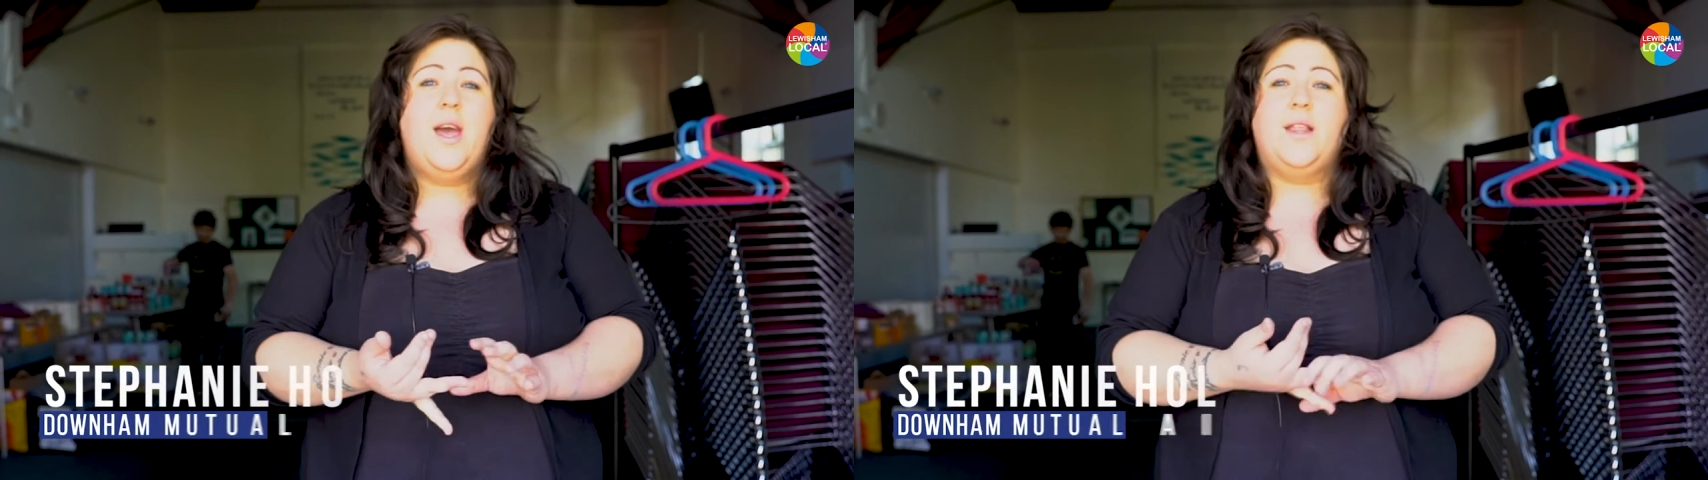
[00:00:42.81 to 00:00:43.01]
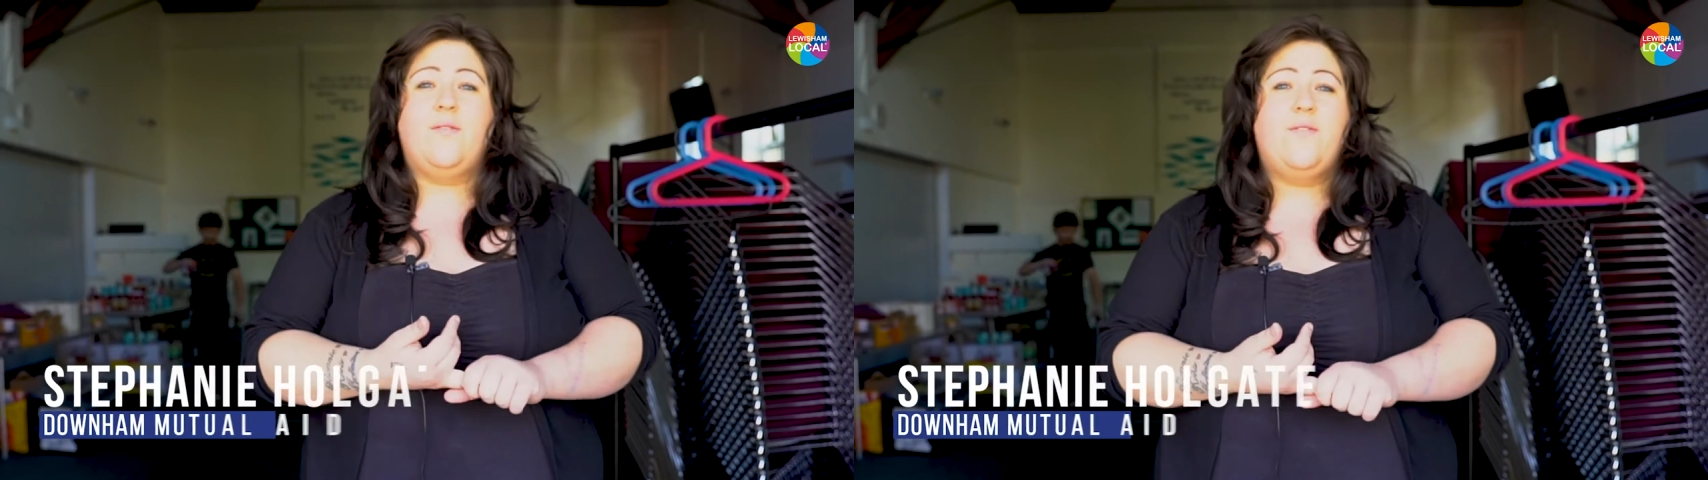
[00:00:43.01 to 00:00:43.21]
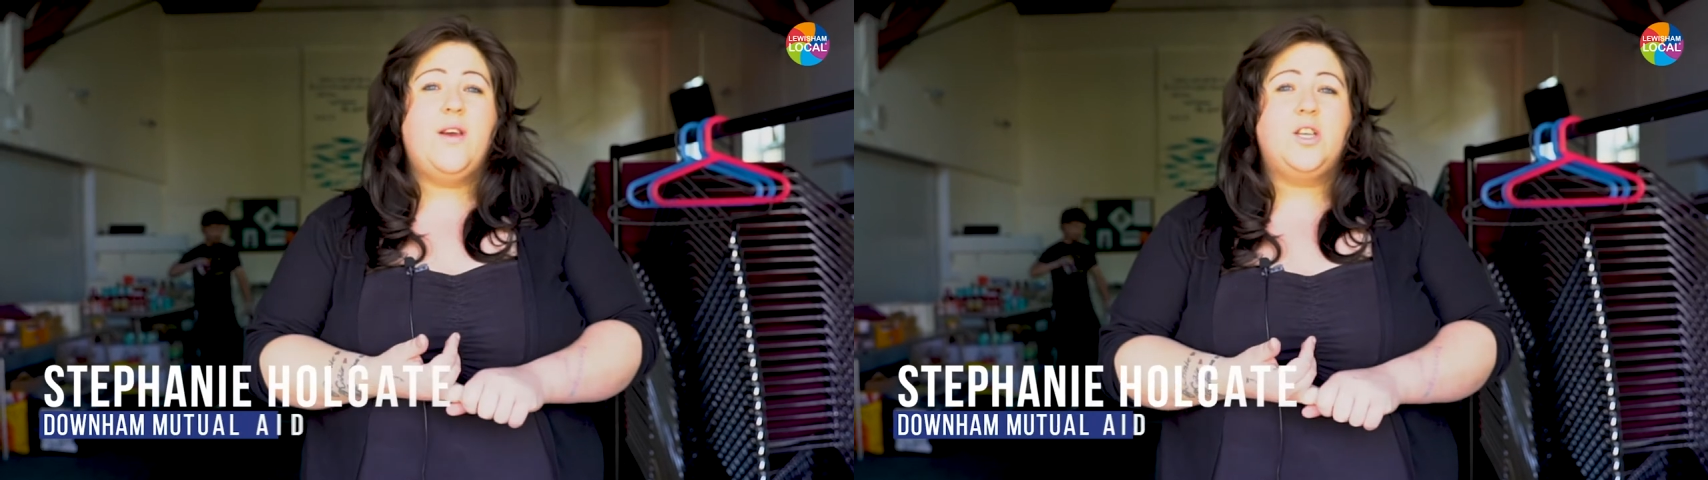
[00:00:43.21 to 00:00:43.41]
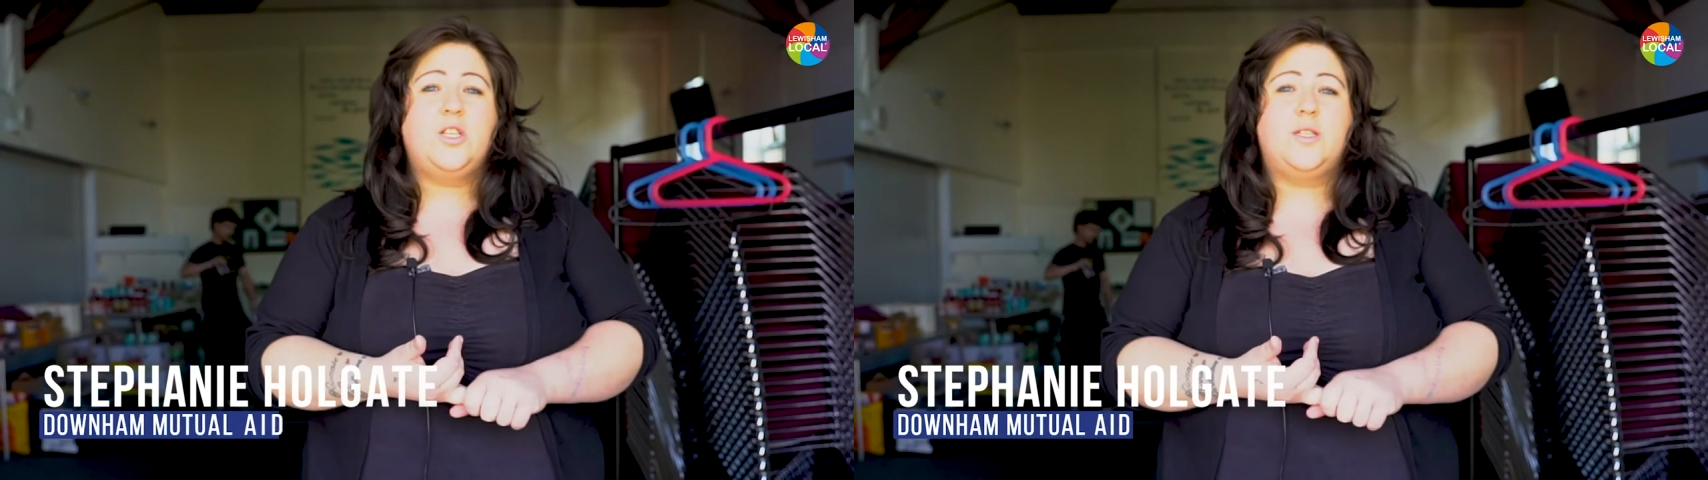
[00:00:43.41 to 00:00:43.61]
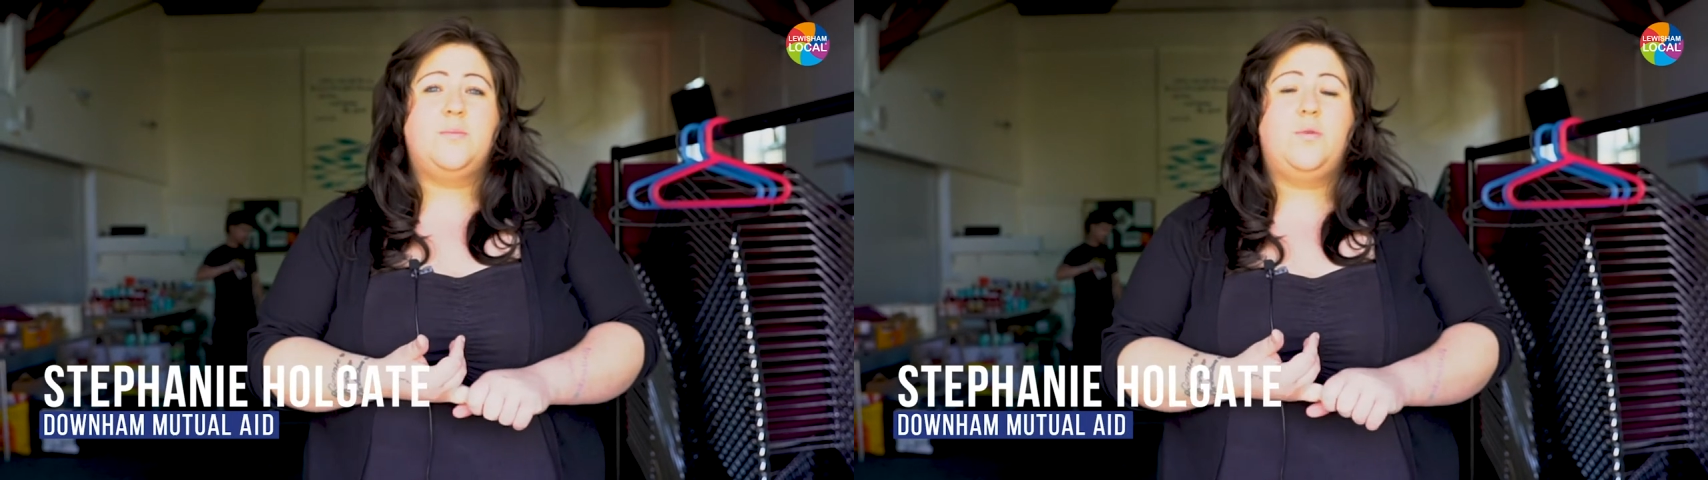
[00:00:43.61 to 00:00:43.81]
and then
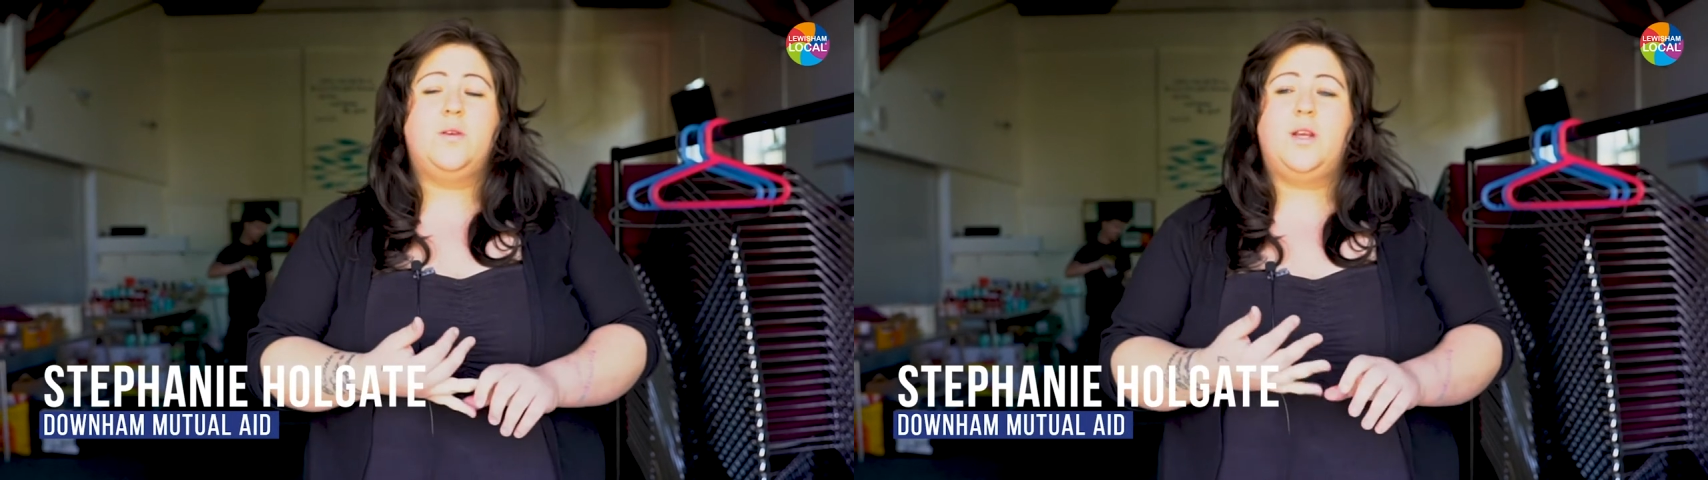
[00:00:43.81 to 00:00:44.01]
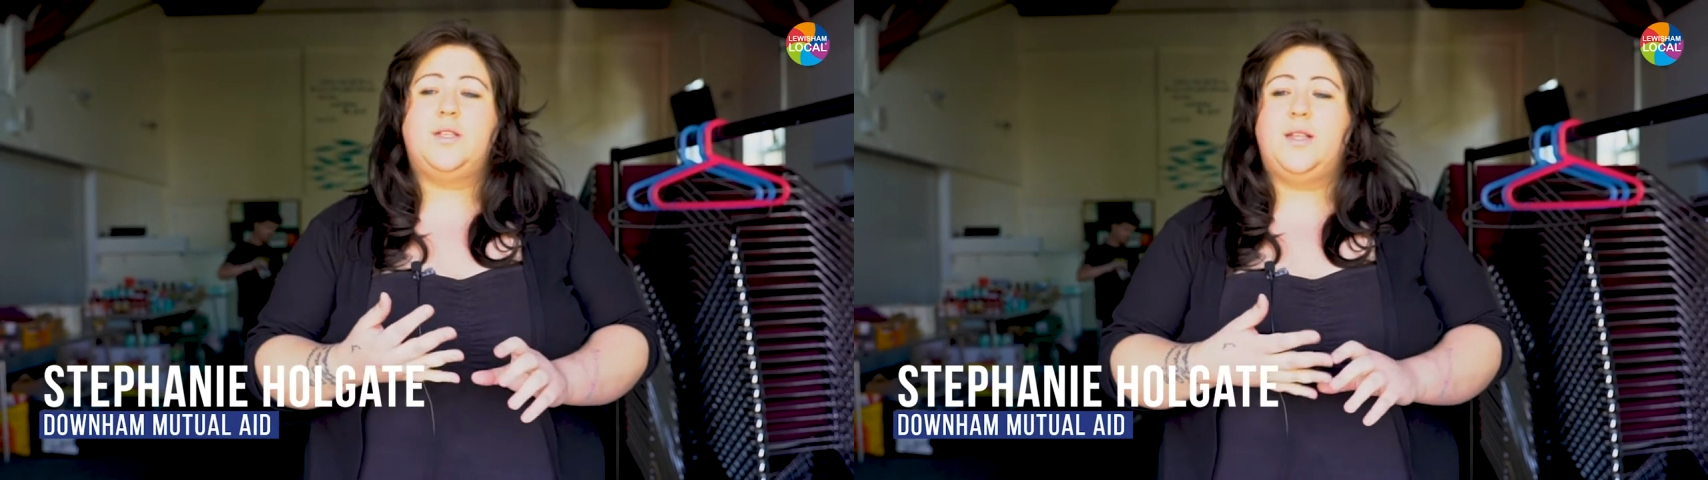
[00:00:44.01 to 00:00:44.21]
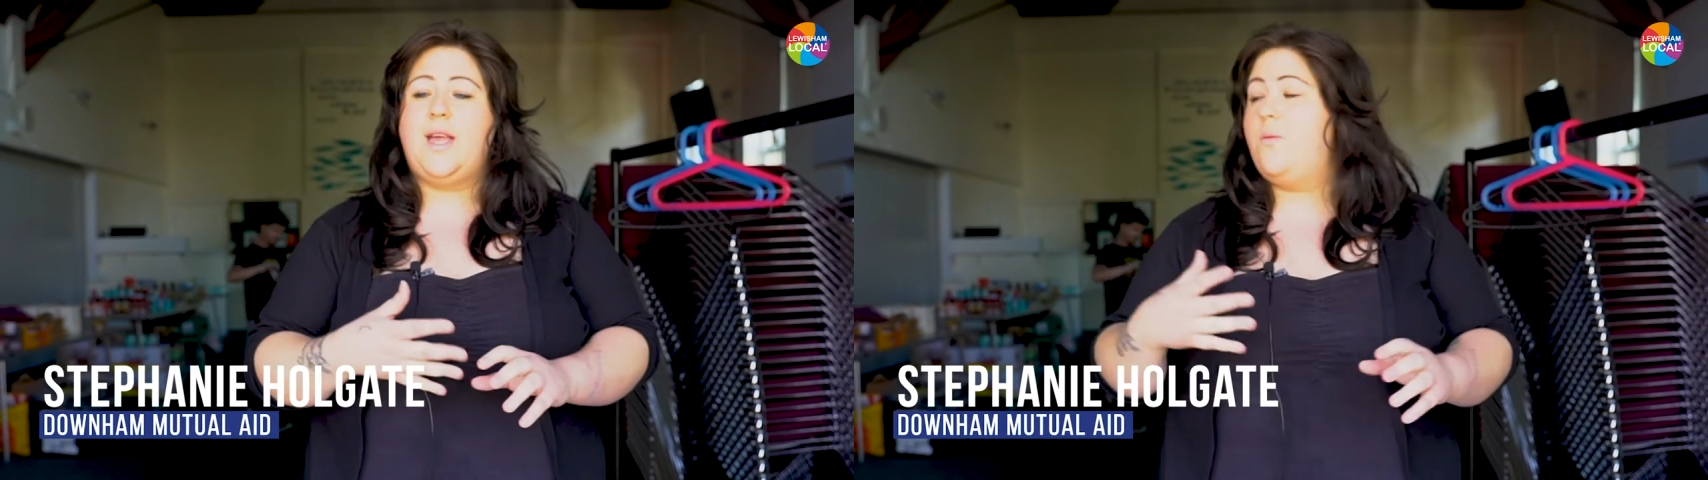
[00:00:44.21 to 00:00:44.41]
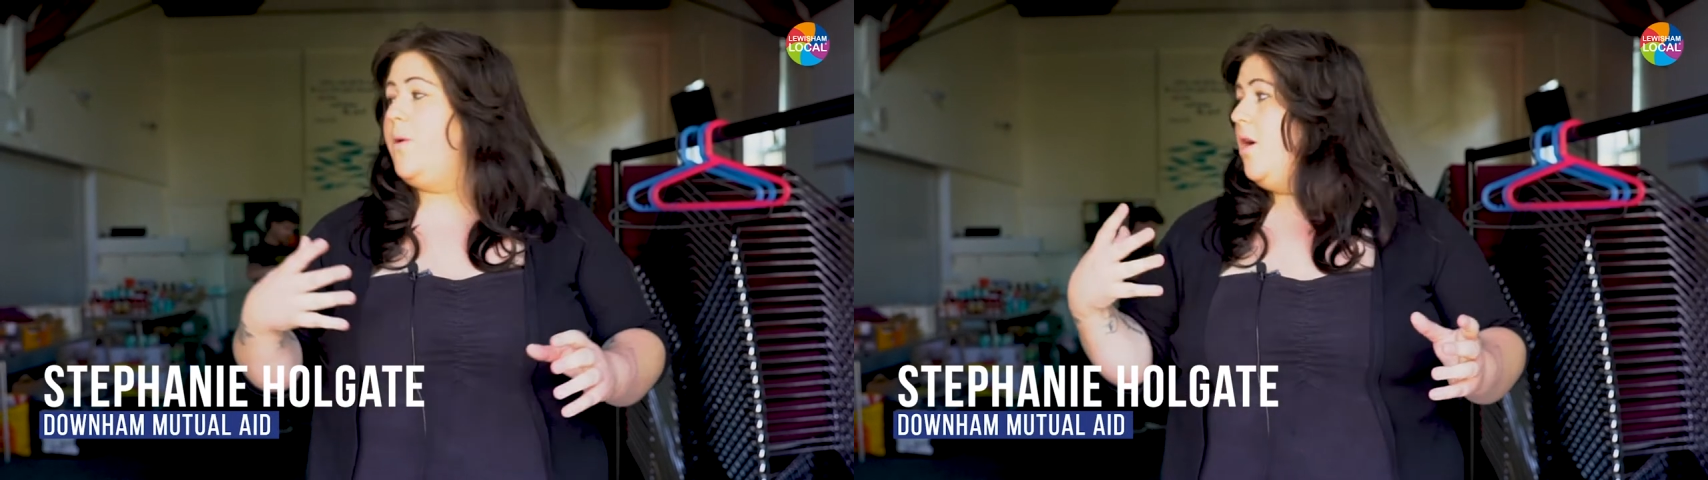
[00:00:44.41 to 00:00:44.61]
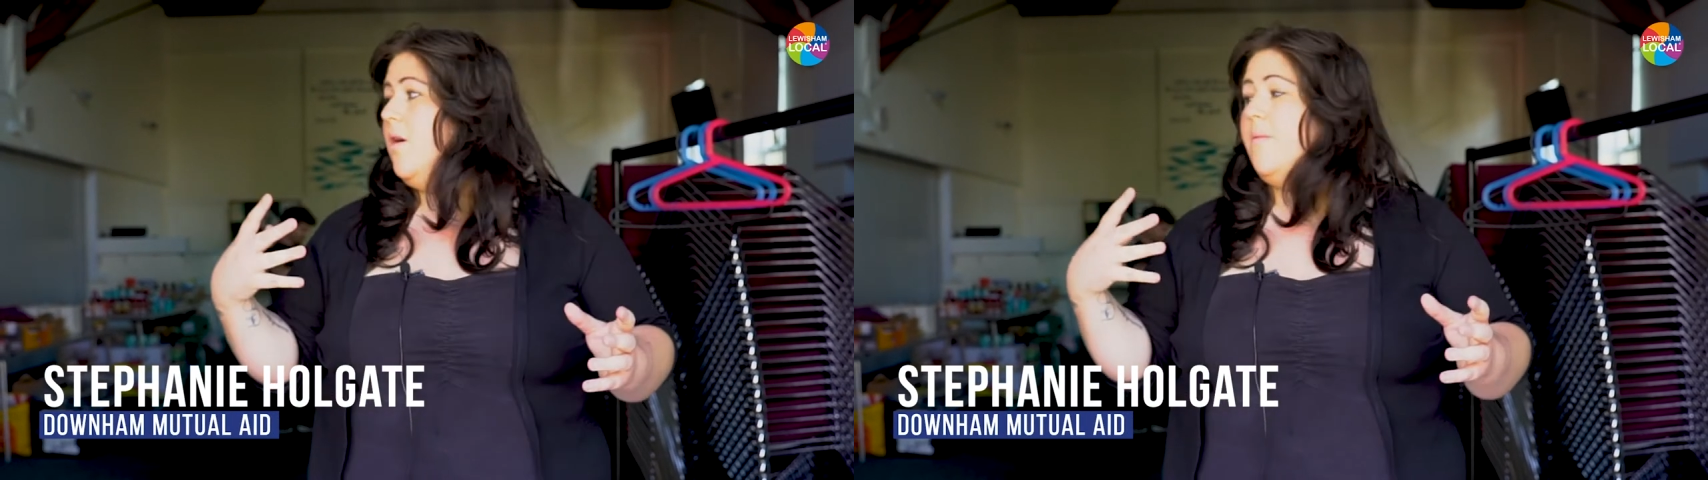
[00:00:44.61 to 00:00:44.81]
FareShare supported us and now
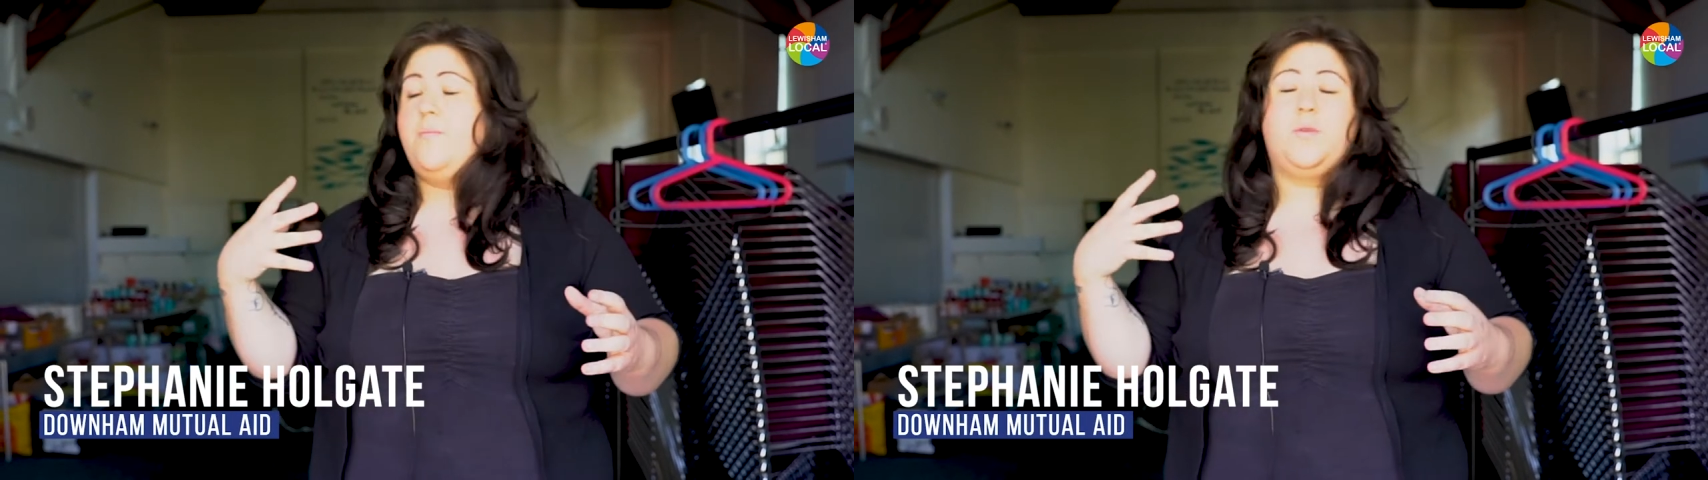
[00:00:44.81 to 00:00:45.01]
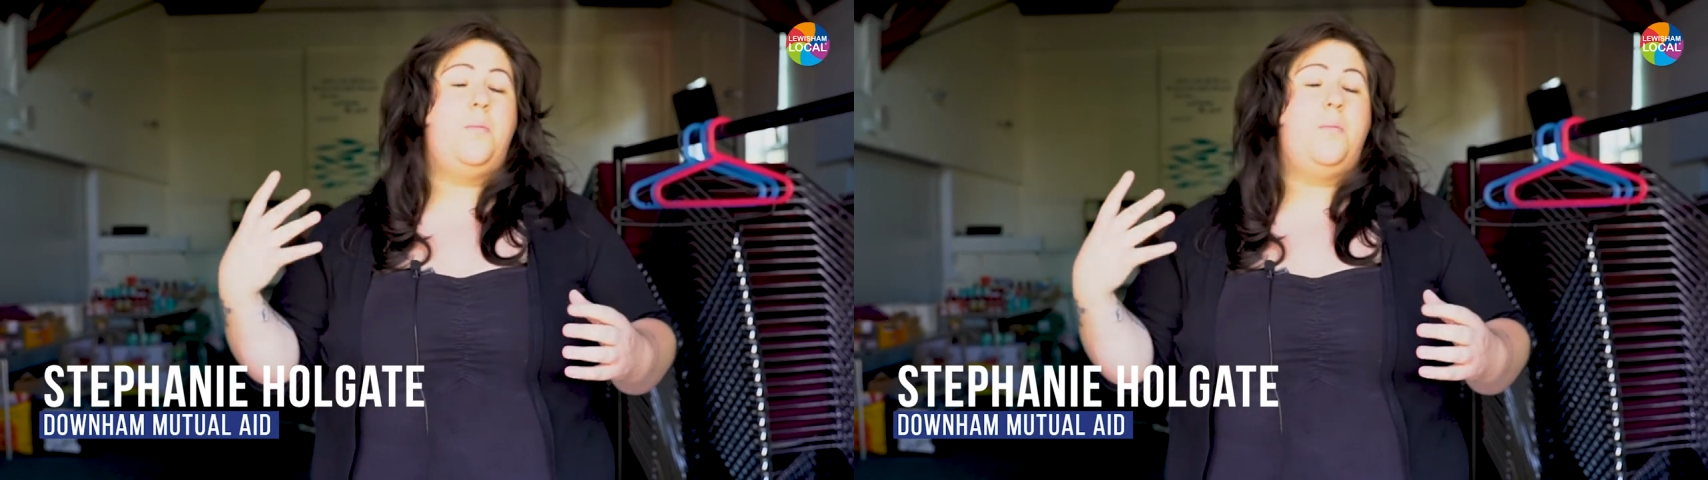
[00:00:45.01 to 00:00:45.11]
we are